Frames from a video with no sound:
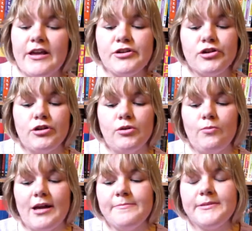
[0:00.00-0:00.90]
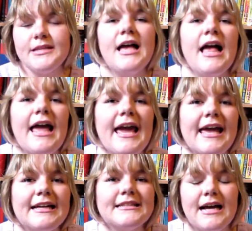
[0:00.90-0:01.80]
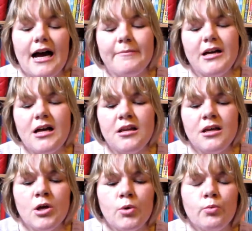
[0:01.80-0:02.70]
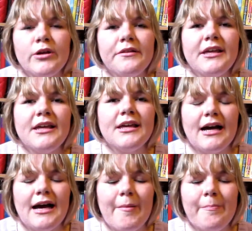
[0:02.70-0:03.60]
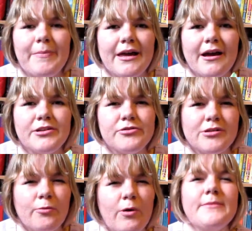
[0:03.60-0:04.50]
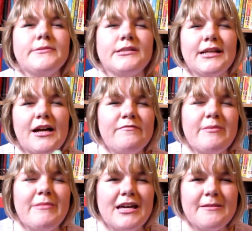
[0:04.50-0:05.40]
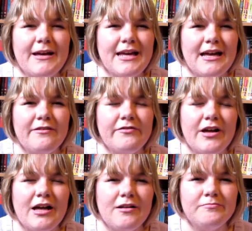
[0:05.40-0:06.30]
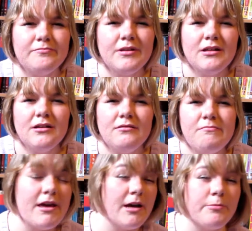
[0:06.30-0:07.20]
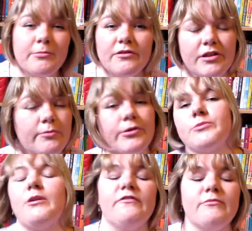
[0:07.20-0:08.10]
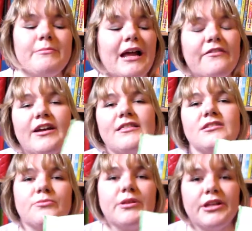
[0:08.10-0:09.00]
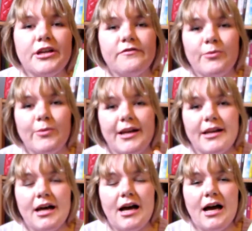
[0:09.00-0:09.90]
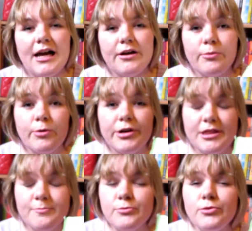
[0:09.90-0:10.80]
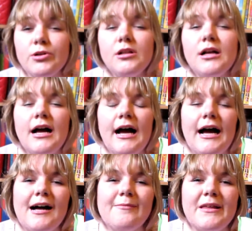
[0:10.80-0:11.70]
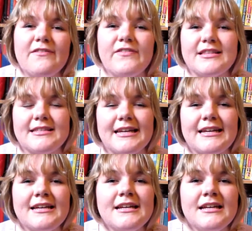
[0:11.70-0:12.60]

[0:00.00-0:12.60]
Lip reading: facial wipes, and I'm not really big on using wipes to take off my makeup. I have makeup remover that works well for me, but I find these are really good for when I go to work at the pool. If it's like